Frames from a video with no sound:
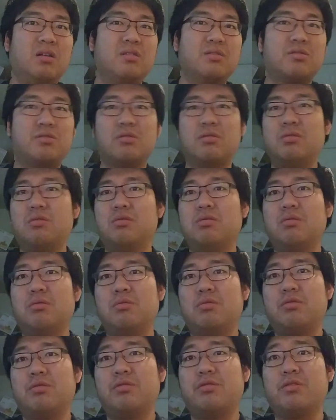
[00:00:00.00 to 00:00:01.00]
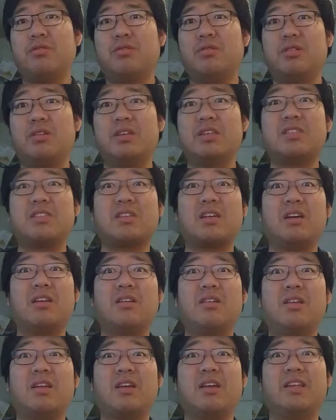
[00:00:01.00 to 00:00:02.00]
So it's
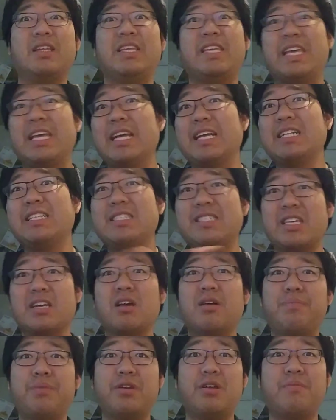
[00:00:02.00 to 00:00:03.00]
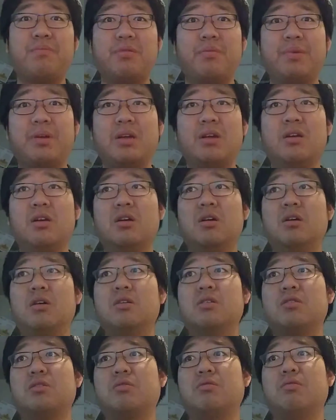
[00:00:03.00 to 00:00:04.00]
kind of like a yin yang opinion for me.
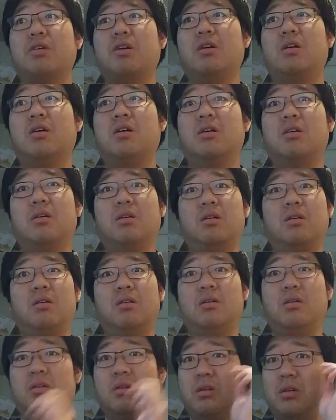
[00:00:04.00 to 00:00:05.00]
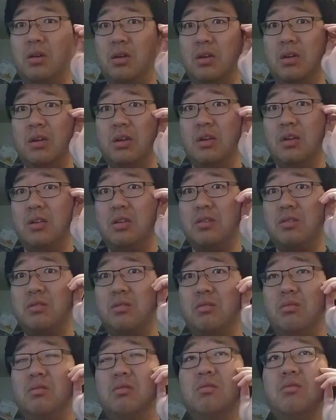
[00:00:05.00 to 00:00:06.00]
So yeah.
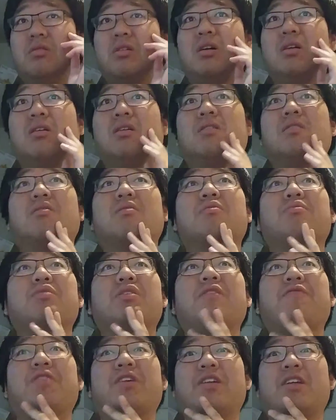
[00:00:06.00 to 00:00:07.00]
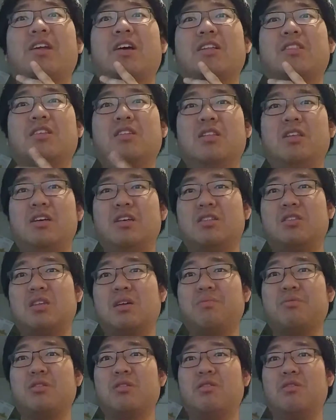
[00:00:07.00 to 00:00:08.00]
So yeah, we finally got the list
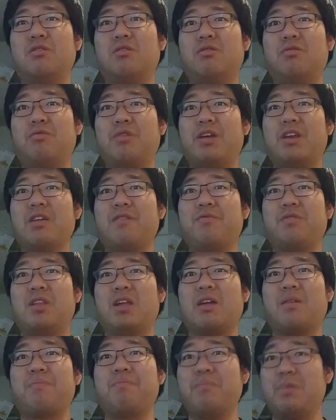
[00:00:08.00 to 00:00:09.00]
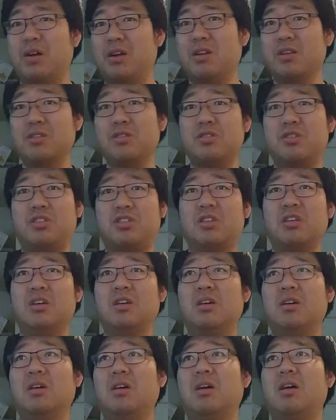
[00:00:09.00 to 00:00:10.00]
after waiting for like months,
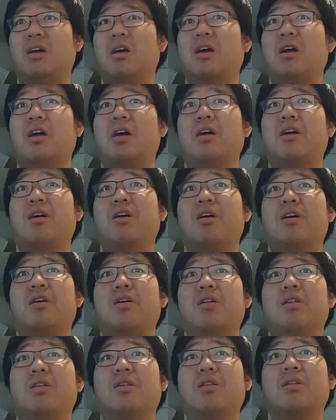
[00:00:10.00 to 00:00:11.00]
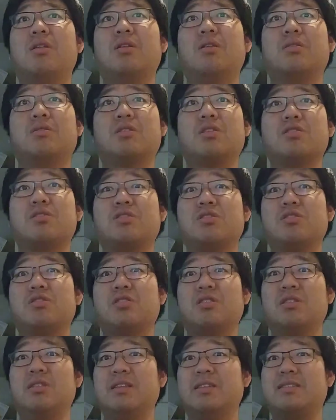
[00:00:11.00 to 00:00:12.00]
and this is
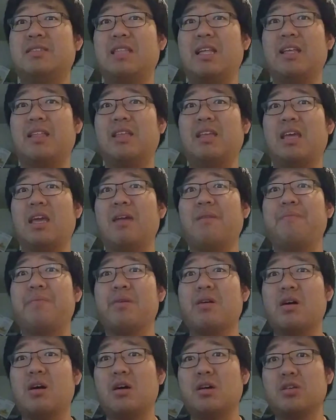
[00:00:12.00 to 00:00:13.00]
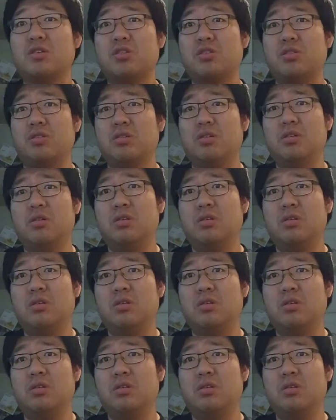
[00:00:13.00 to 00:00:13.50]
the list they gave us.